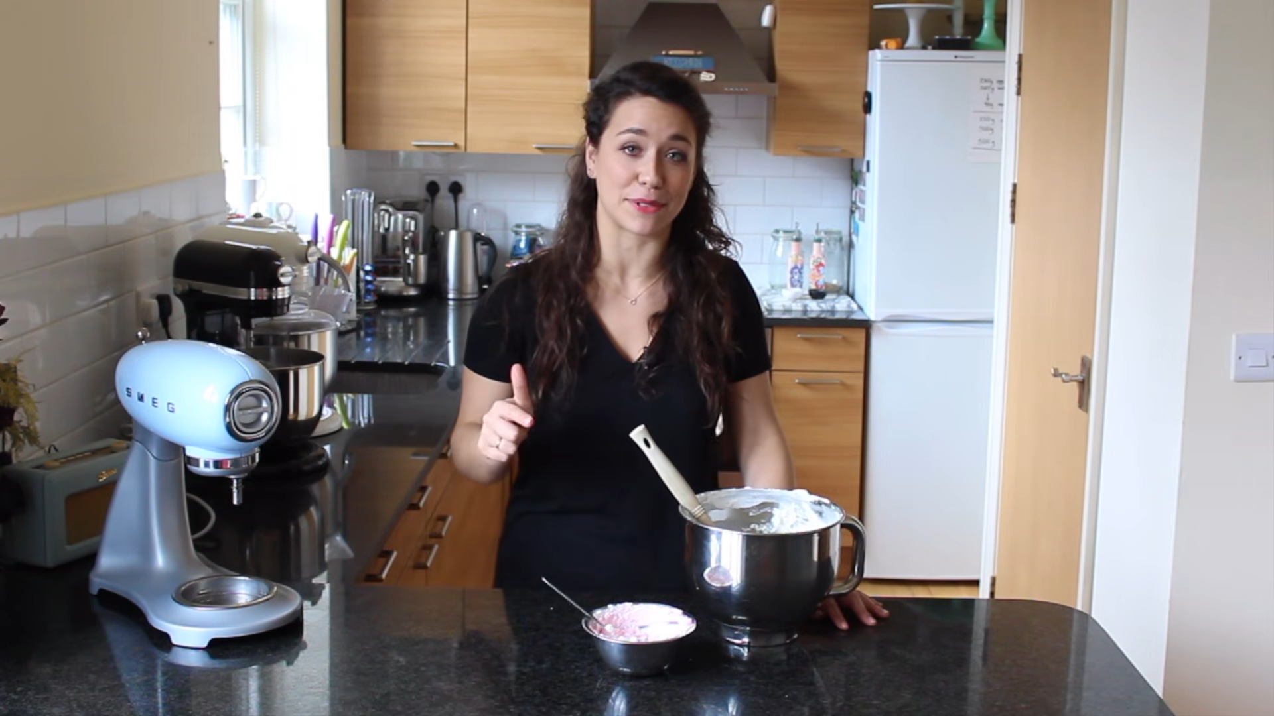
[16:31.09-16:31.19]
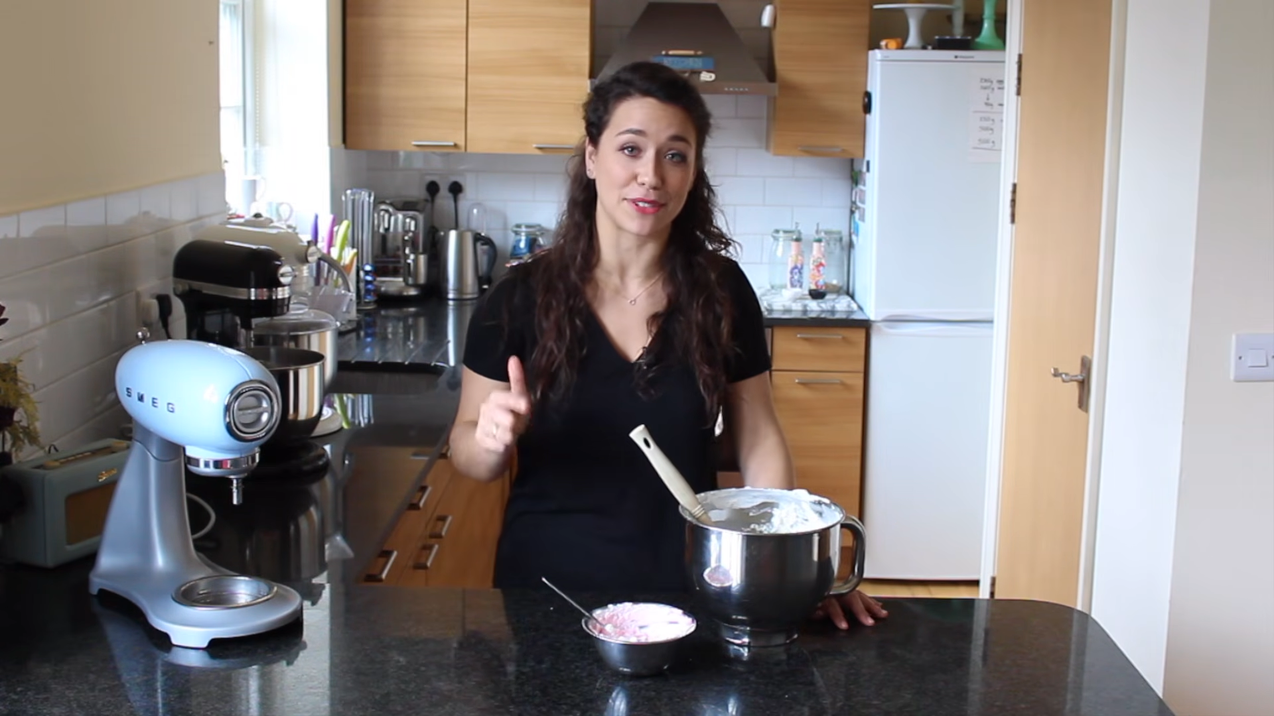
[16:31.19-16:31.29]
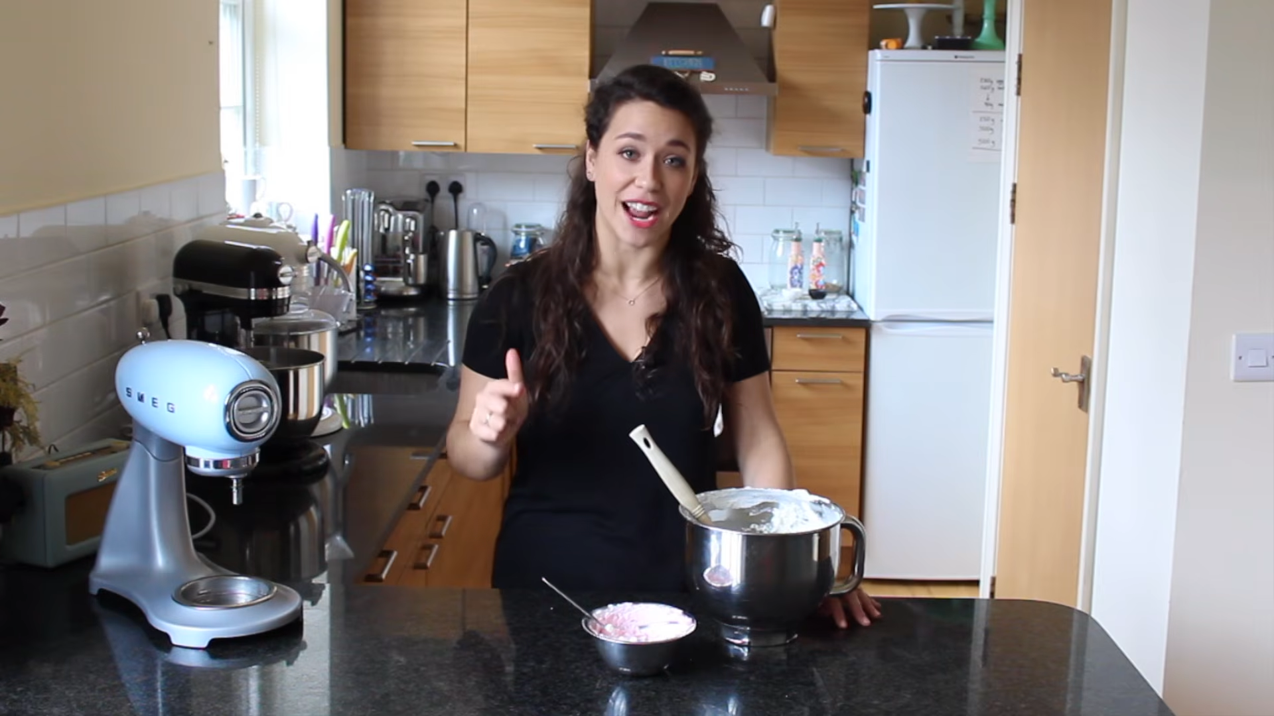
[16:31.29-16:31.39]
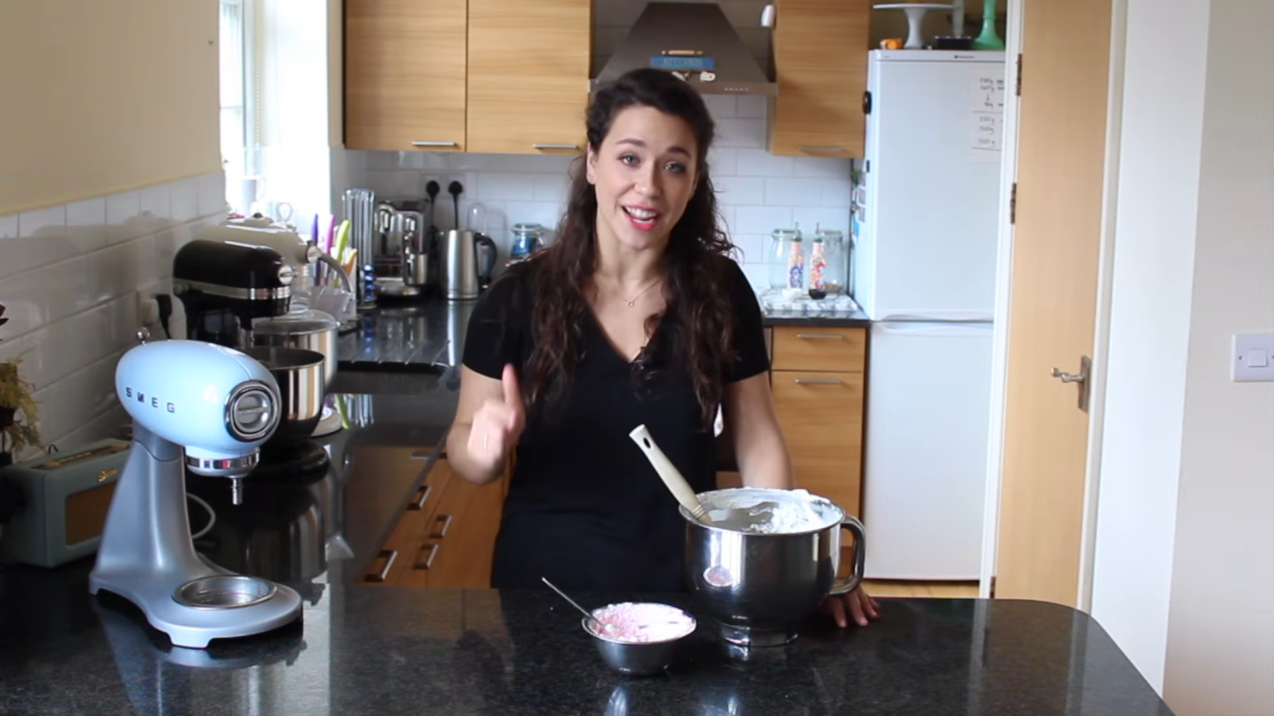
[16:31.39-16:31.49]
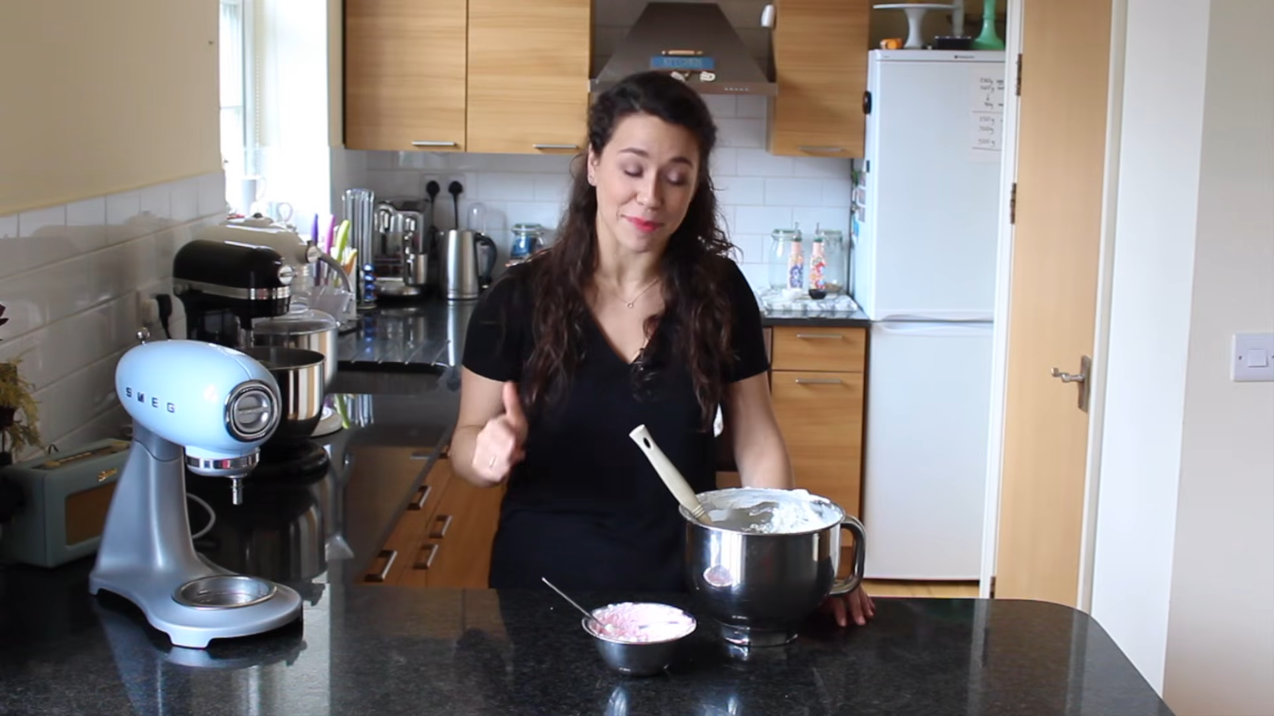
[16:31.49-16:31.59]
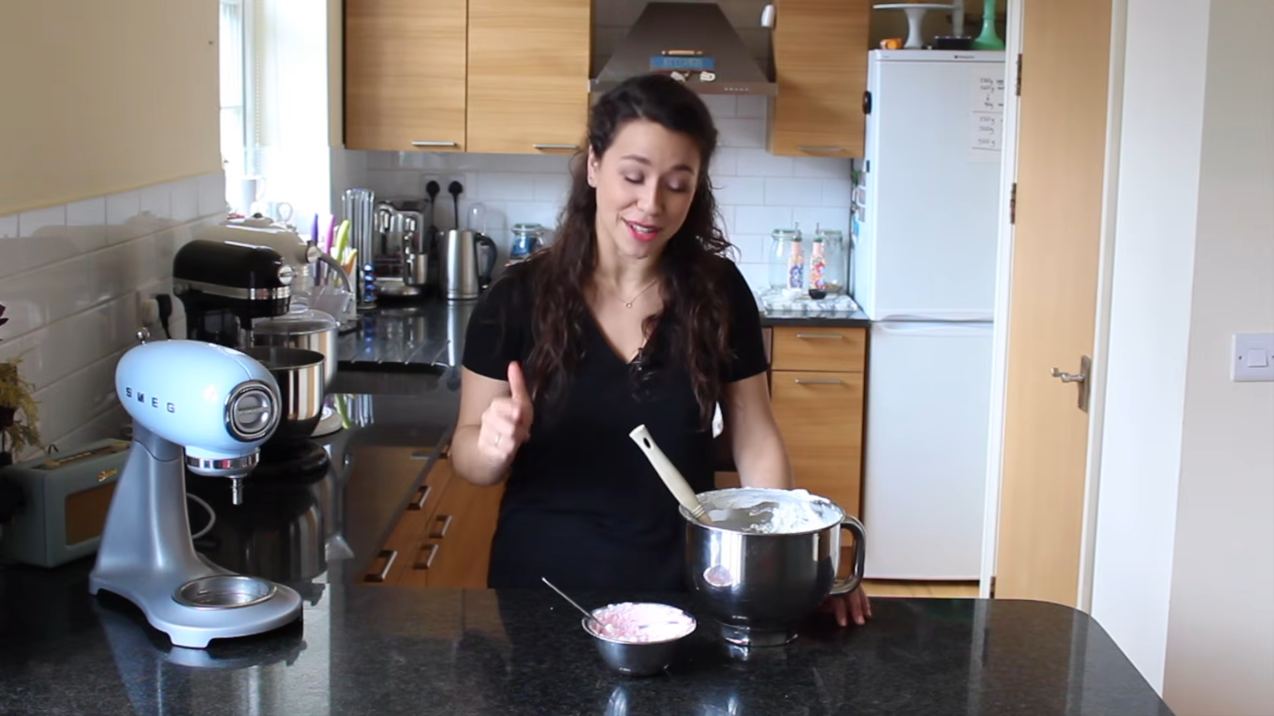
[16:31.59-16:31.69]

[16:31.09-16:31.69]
meringue